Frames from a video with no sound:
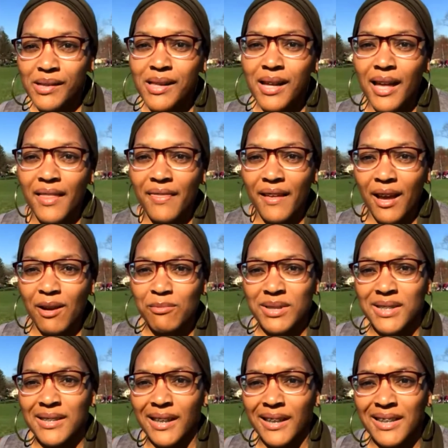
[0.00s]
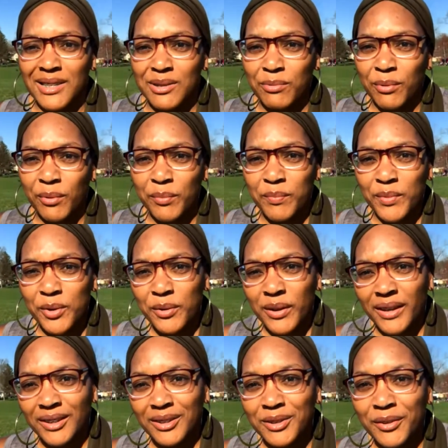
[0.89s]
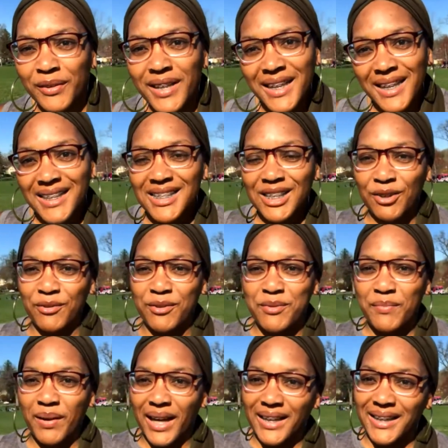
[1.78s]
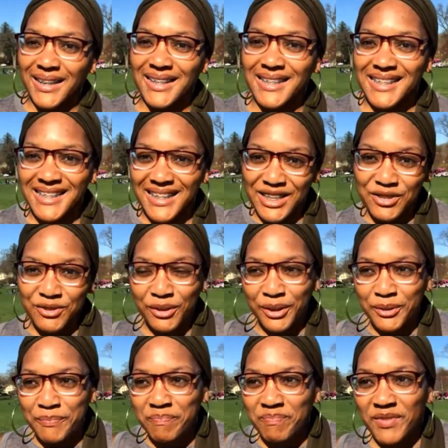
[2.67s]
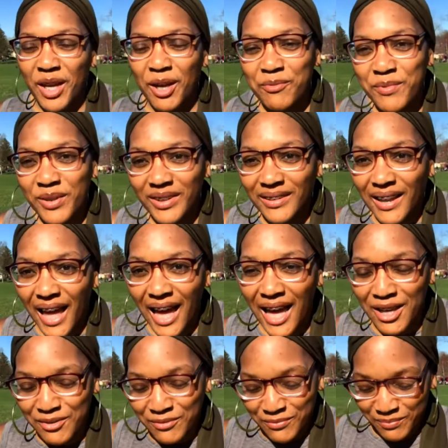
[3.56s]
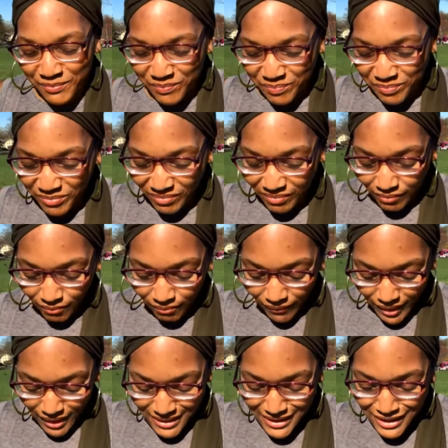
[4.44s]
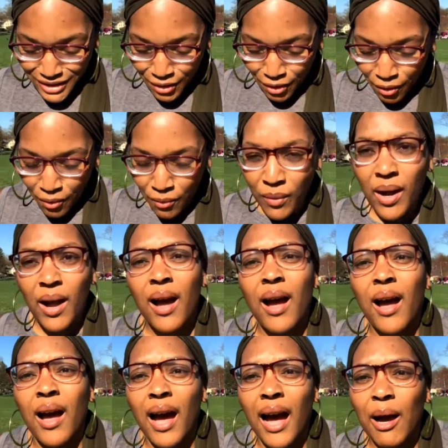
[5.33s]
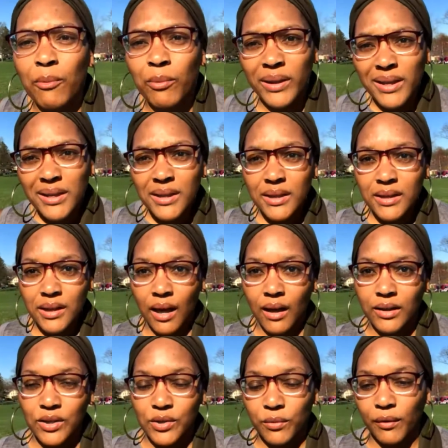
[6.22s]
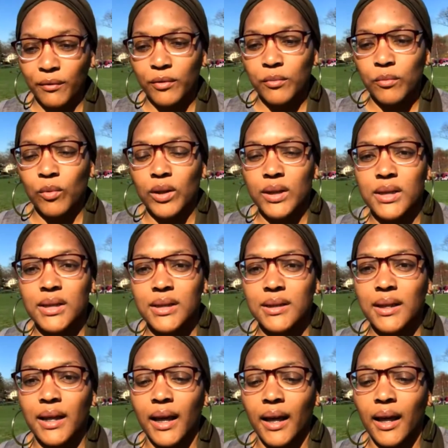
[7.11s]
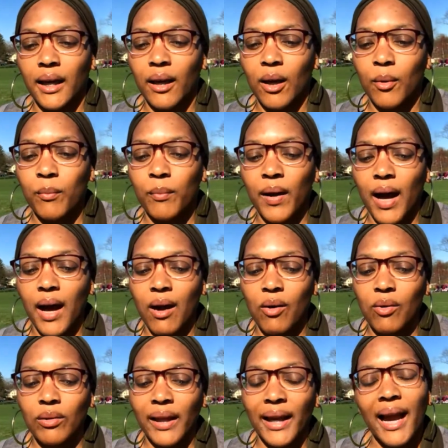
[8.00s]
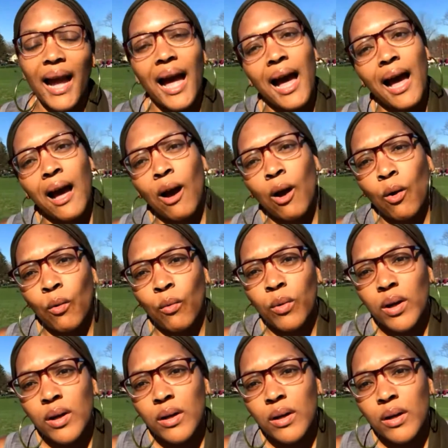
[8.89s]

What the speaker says: And that was nice. We were muted. Greetings, everybody. It's Deidre, and we're live. So, I wanted to talk to everyone today about like how